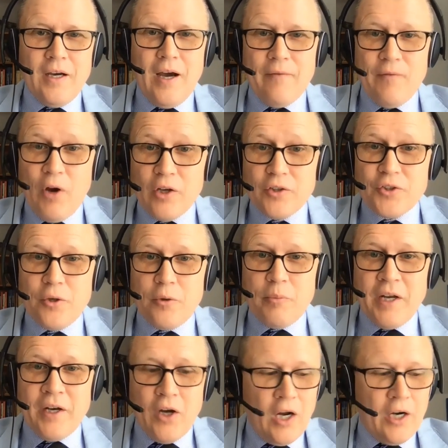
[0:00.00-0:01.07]
I've also
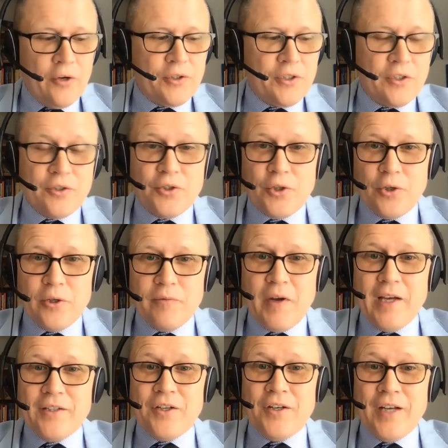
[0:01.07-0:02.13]
been honored to serve
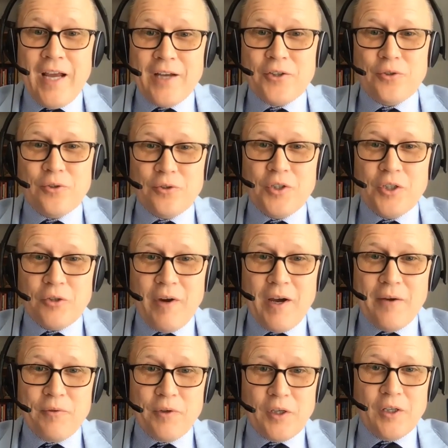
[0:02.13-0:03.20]
as a National
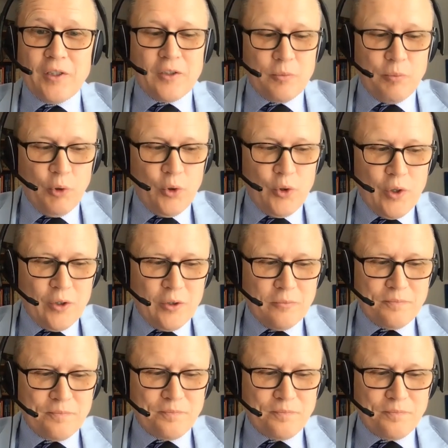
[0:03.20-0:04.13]
Geographic Explorer.